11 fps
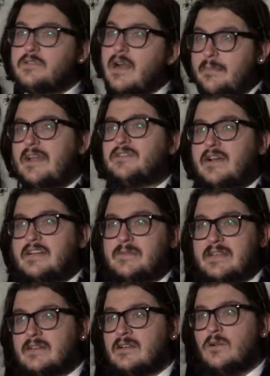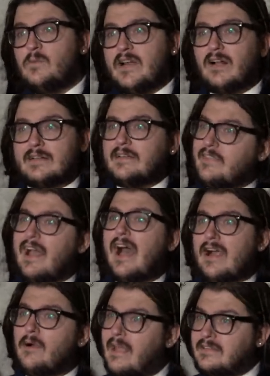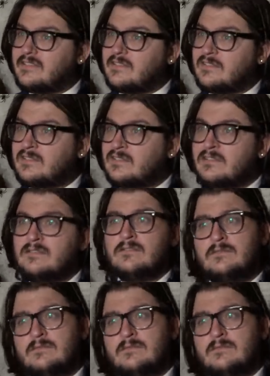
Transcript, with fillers: do not patronize me. We call it the IRS. Could